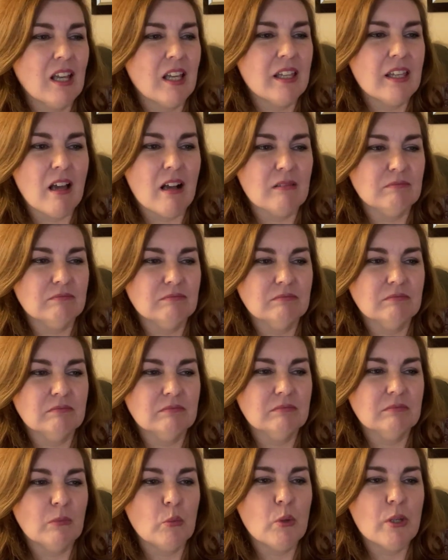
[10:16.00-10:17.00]
yeah.
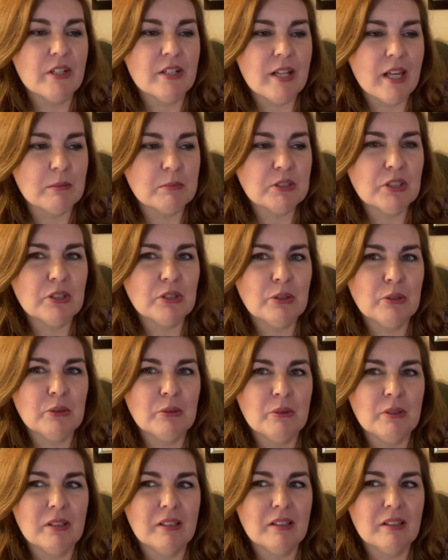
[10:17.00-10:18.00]
With
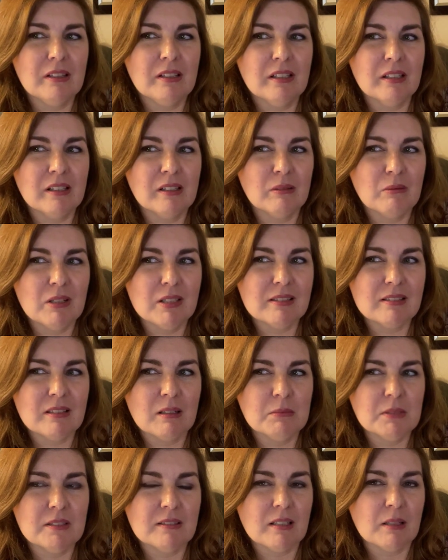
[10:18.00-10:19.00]
Neptune, there was
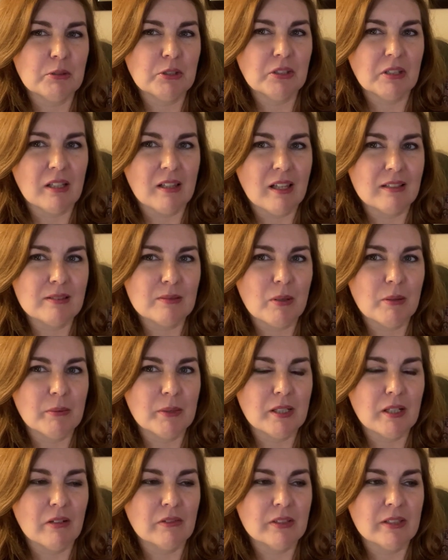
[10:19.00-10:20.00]
some deception, and that's why
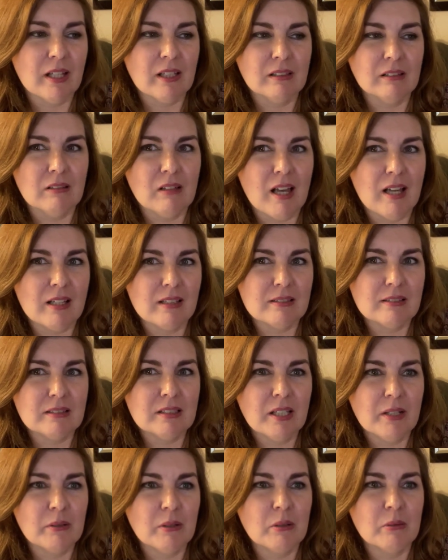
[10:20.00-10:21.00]
we covered that in the last
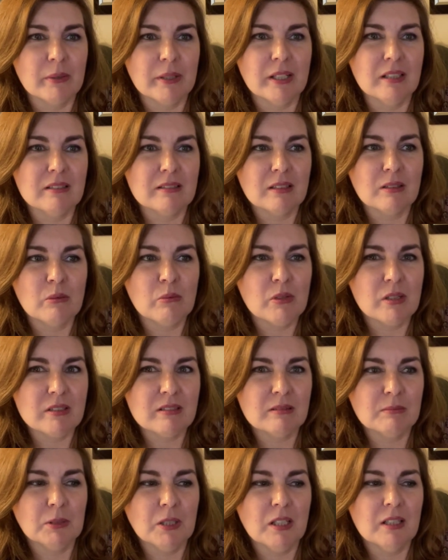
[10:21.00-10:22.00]
tarot readings. Like,
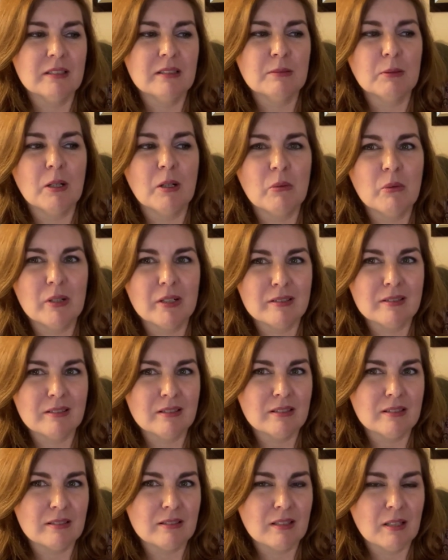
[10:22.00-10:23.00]
where's the blind spot? Where's
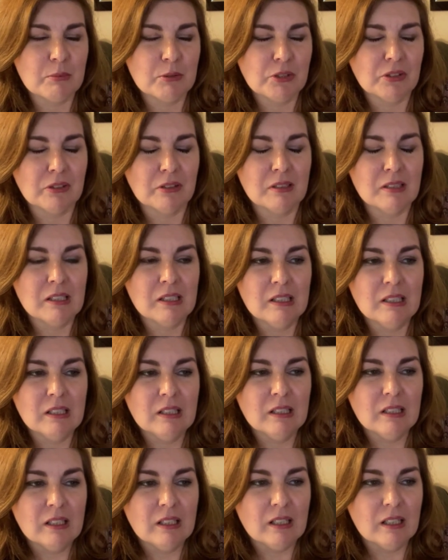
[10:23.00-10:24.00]
the deception?
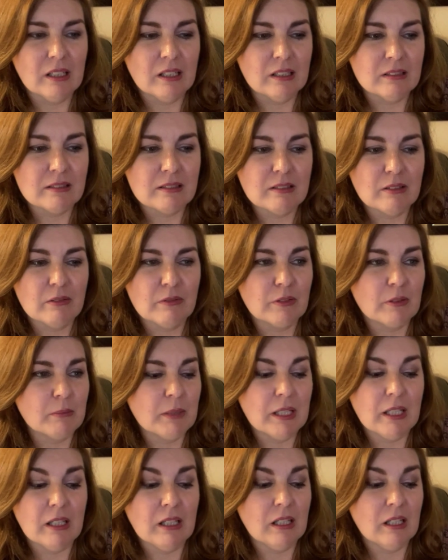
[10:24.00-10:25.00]
And so for
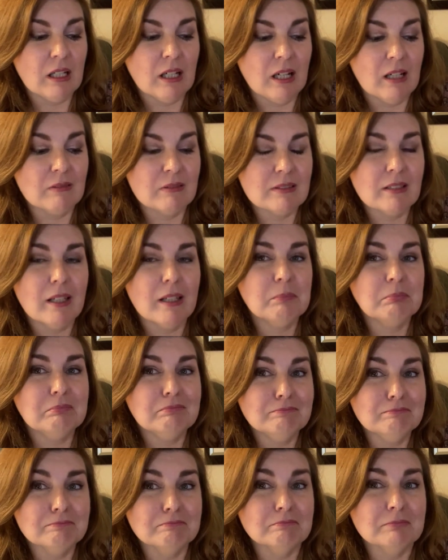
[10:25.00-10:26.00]
me, I was like,
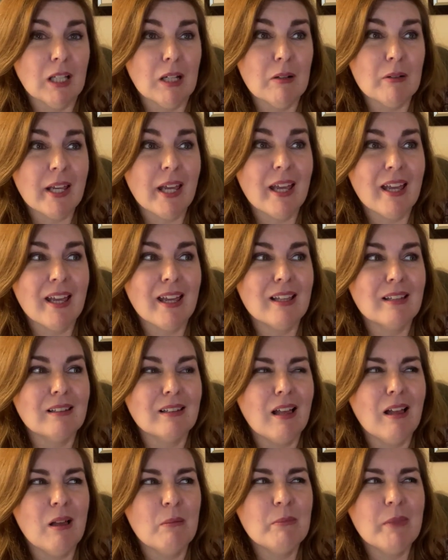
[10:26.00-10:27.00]
hmm, okay,
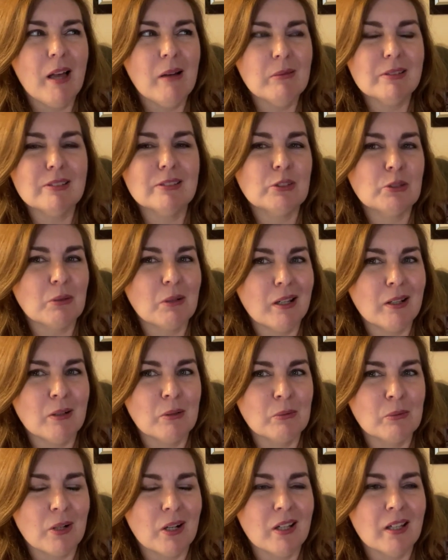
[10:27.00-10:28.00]
um, that was a
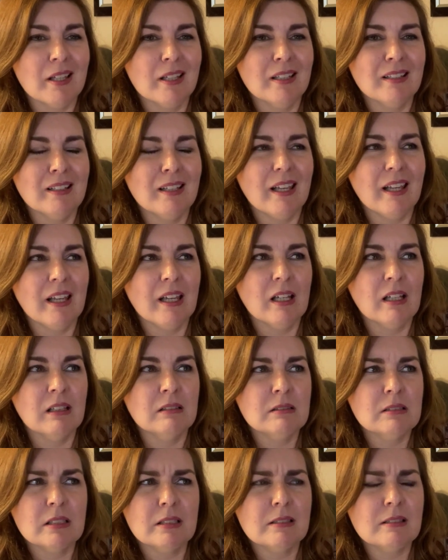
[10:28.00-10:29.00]
trial run.
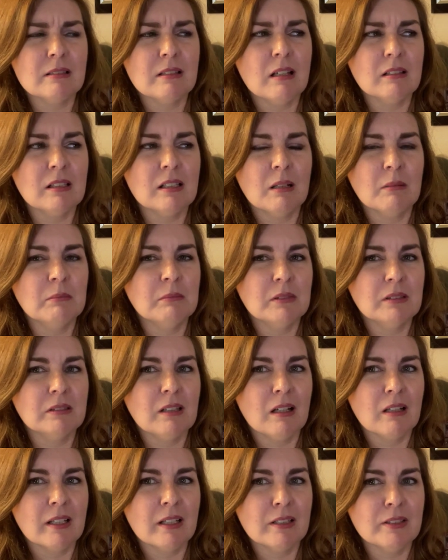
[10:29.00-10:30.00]
And it's not that I'm
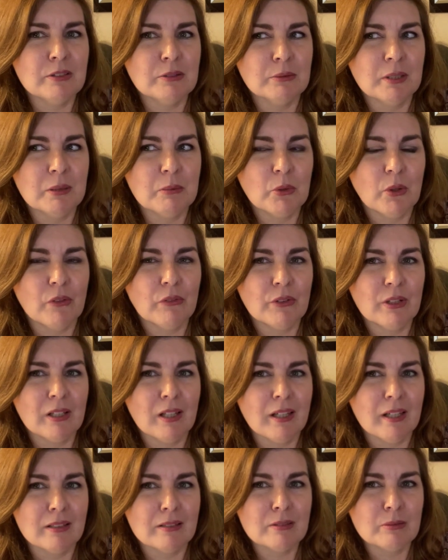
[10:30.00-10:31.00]
not going to do any more
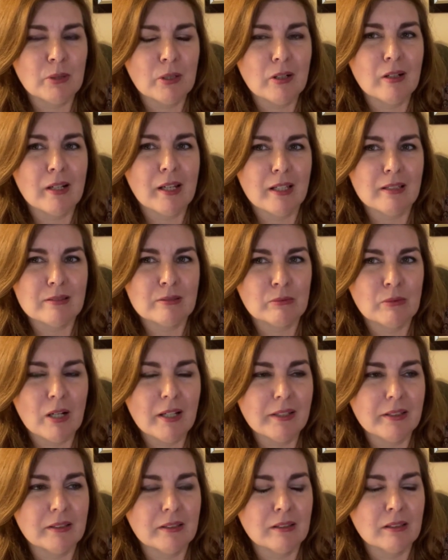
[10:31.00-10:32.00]
freelance work as a
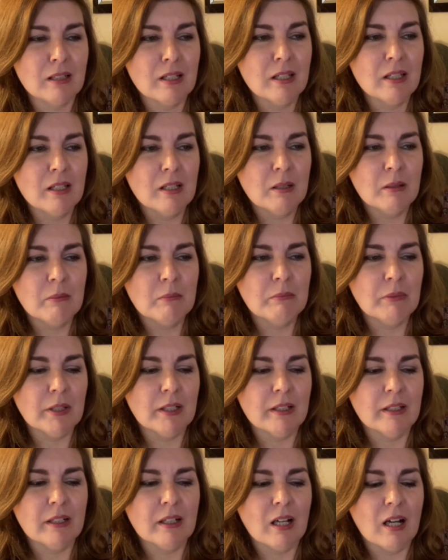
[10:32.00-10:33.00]
writer,
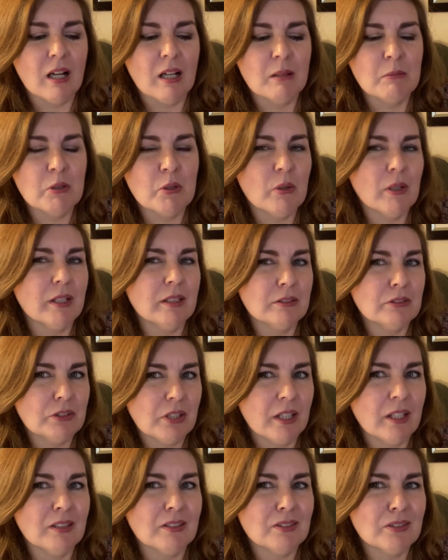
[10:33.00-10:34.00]
but I'm going to
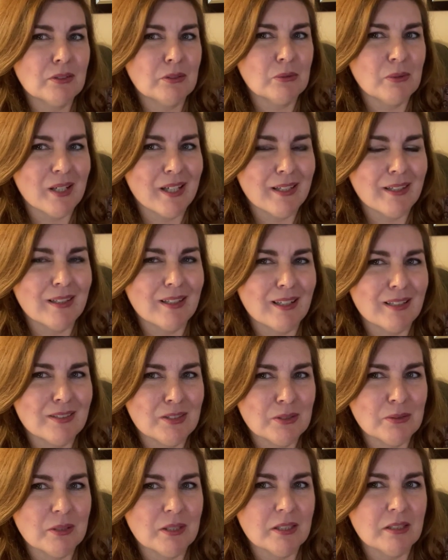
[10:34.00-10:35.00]
change the way that I
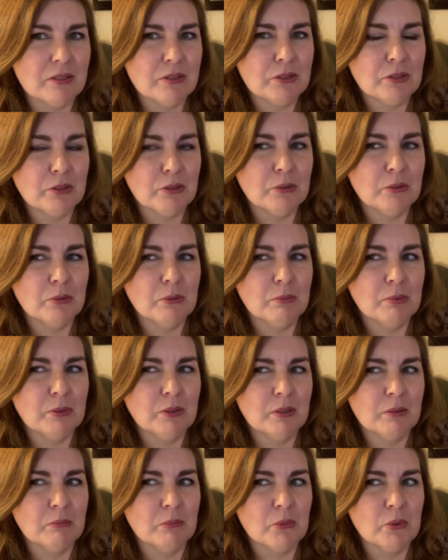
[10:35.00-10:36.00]
do it to
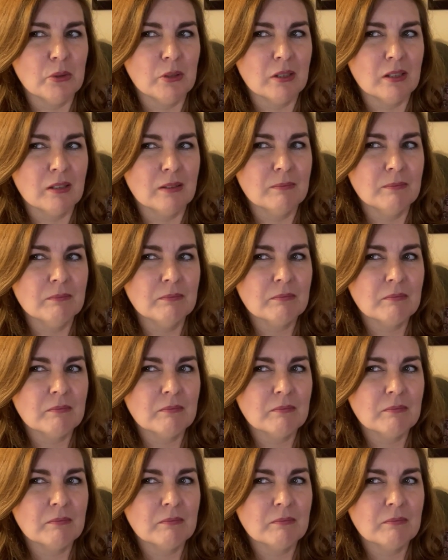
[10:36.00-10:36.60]
put more